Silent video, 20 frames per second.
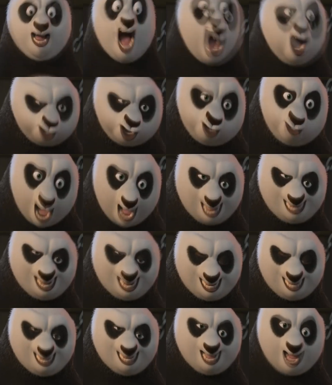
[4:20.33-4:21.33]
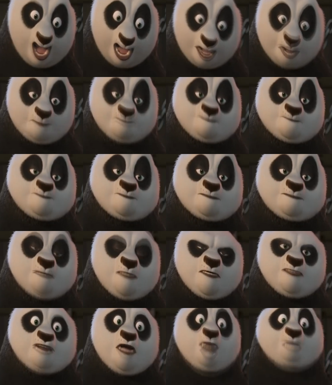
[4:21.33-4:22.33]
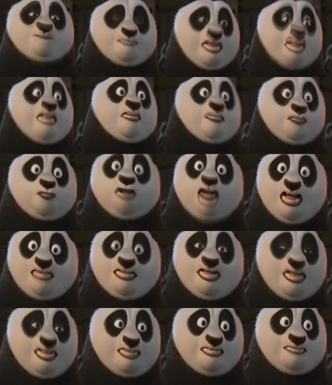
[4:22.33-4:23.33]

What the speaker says: heartwarming and so fun to see a character that's